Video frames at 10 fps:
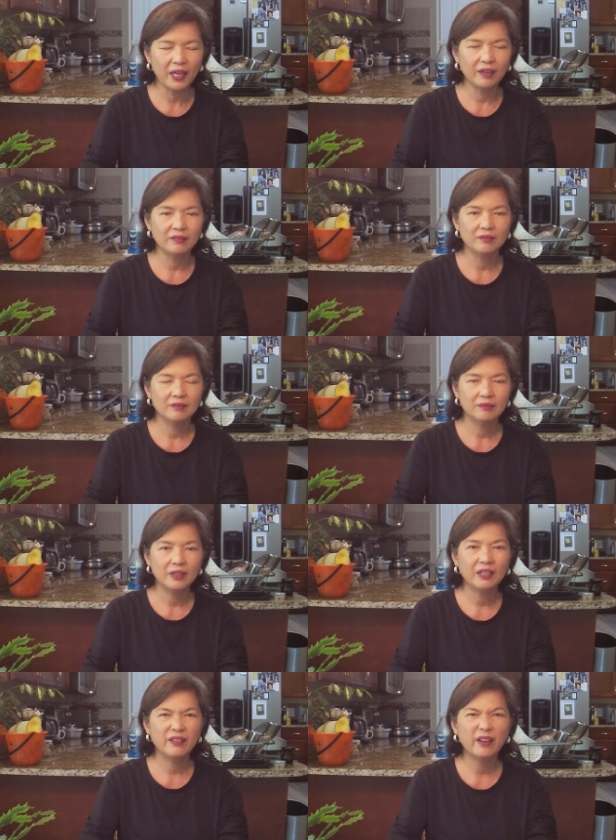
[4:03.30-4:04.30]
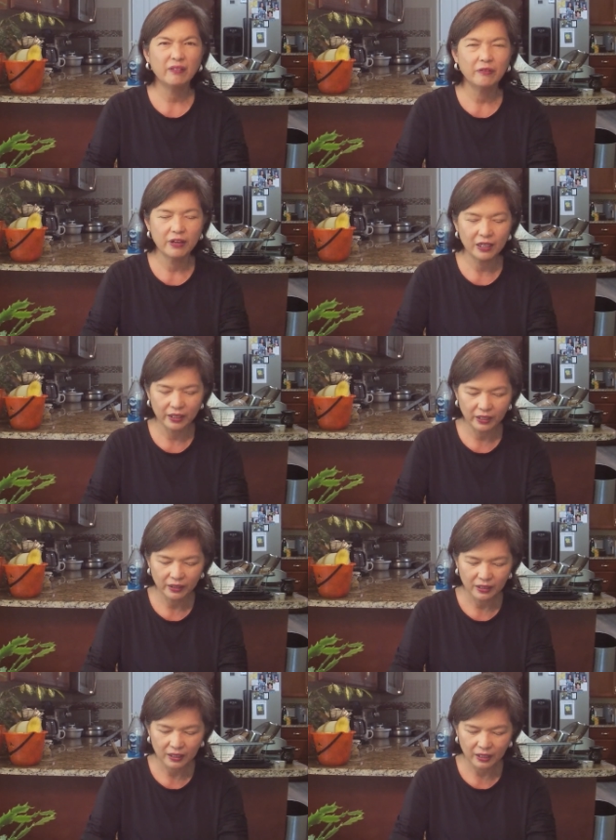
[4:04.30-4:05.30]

bad and they're really